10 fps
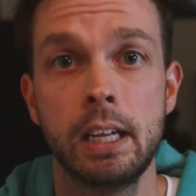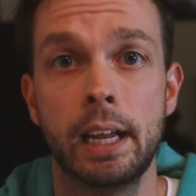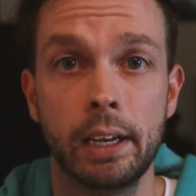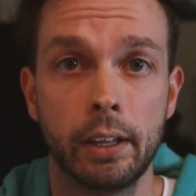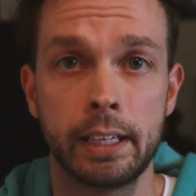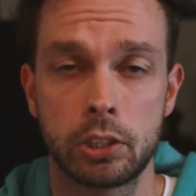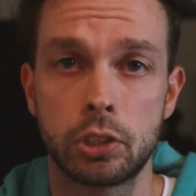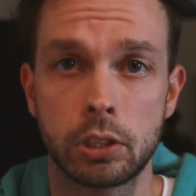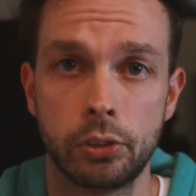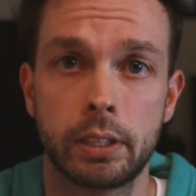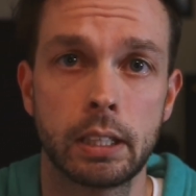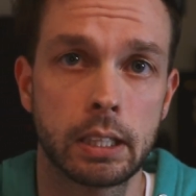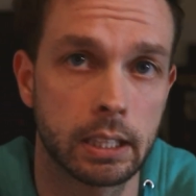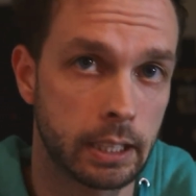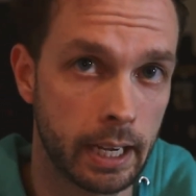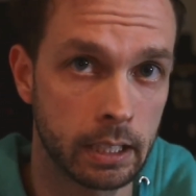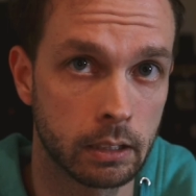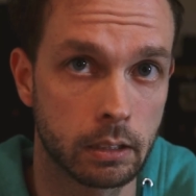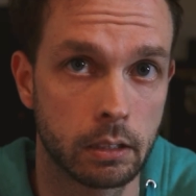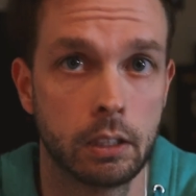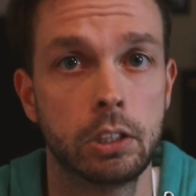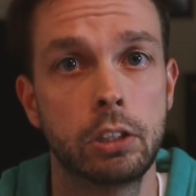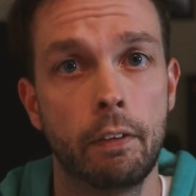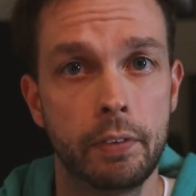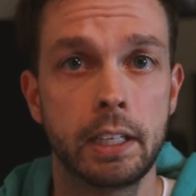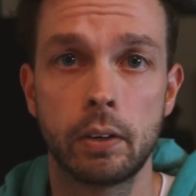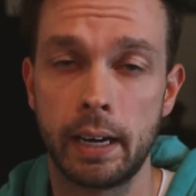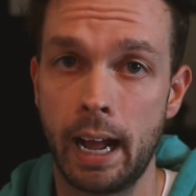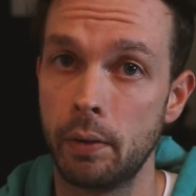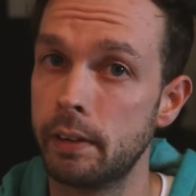and let's just look at the science to figure it out.